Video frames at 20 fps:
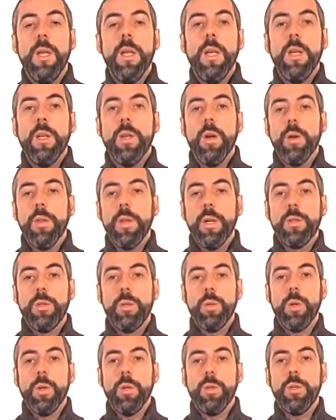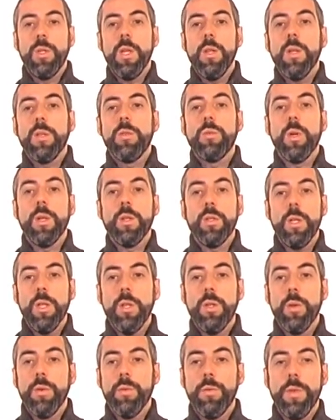in order to consider
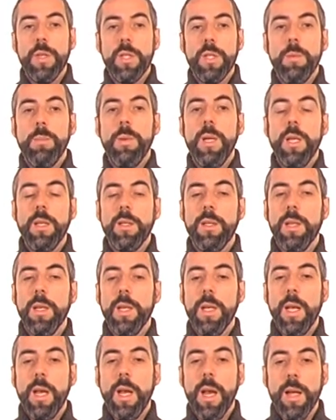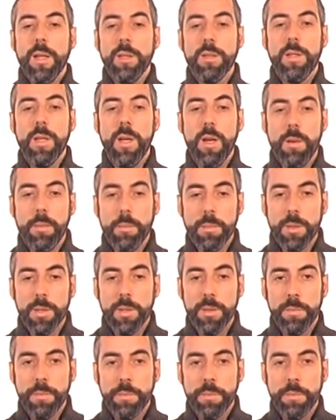transition feasibility in land terms.